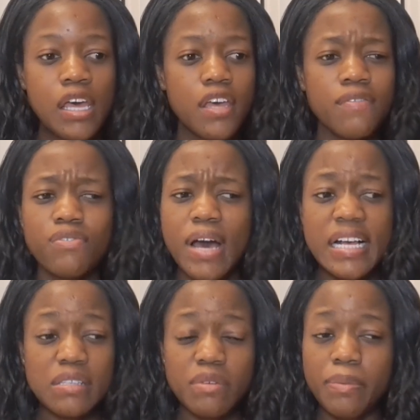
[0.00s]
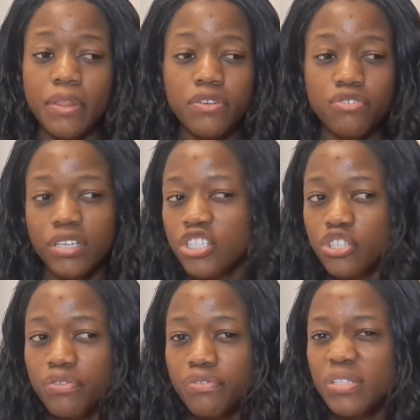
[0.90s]
If you ask me about the
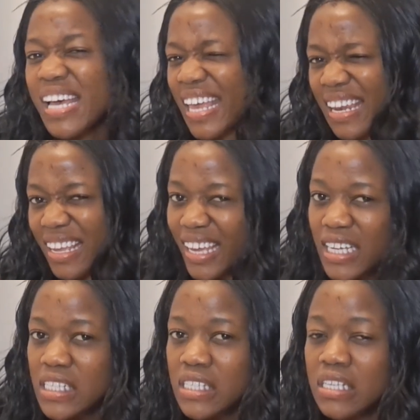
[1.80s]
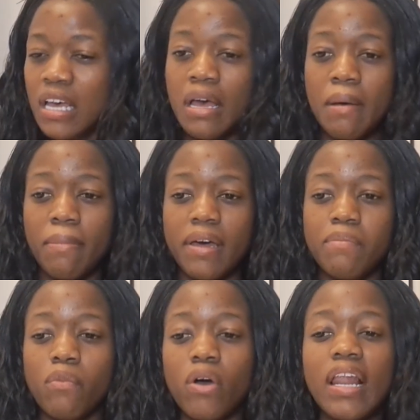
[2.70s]
traditional foods, I can guess, but
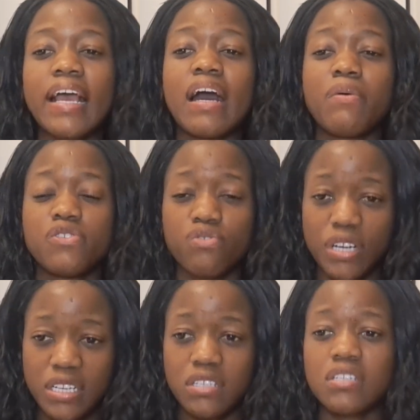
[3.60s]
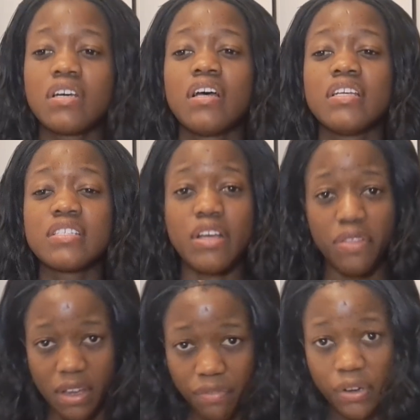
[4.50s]
more like I was raised in
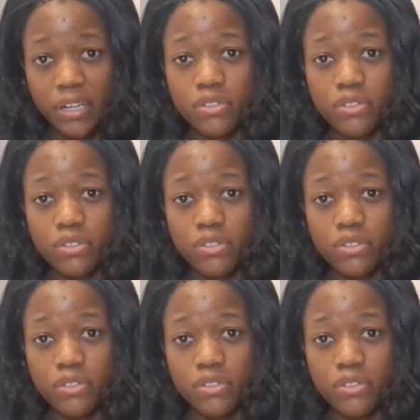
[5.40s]
South Africa.